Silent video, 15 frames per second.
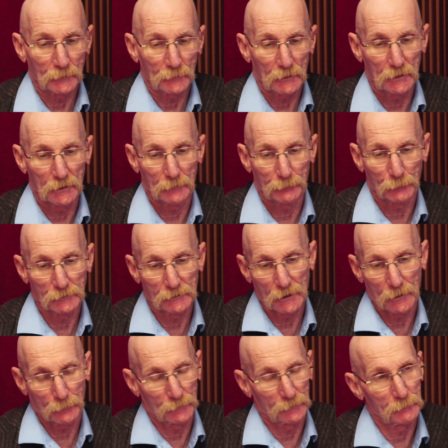if we
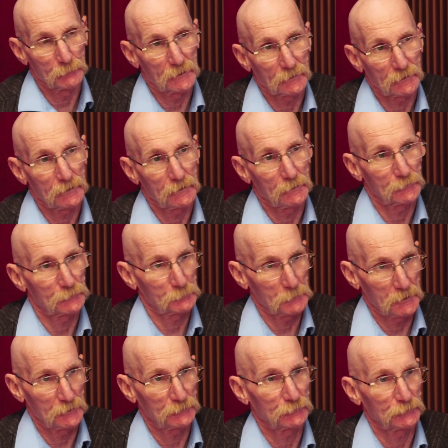got rid of Medicaid
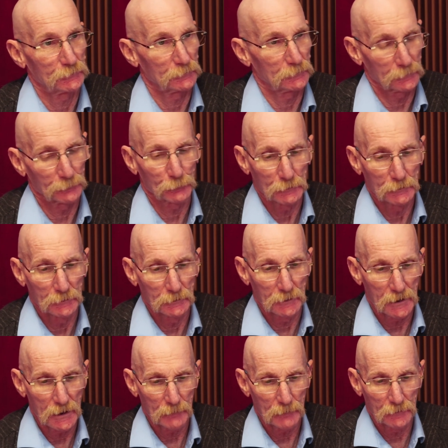expansion, if we didn't
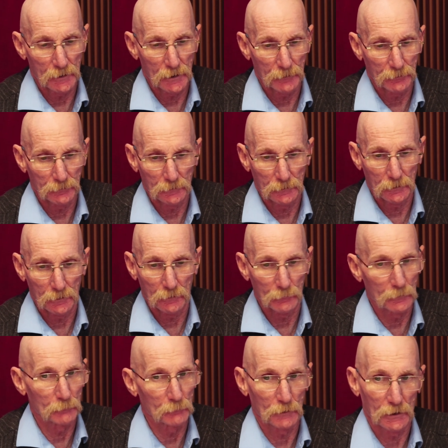have that,
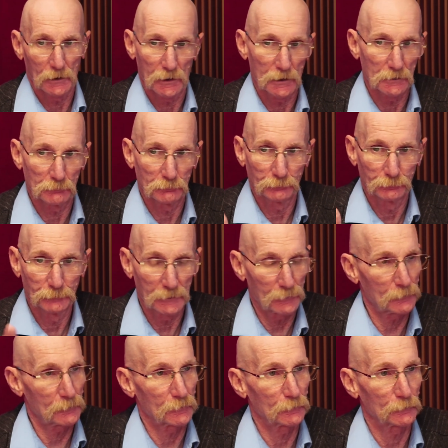then my
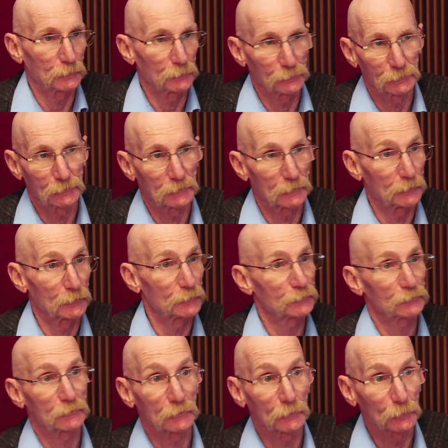parent who's in a
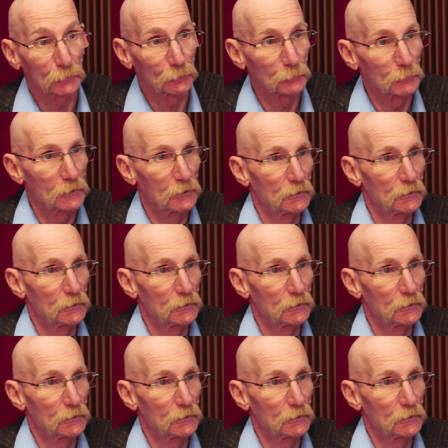nursing home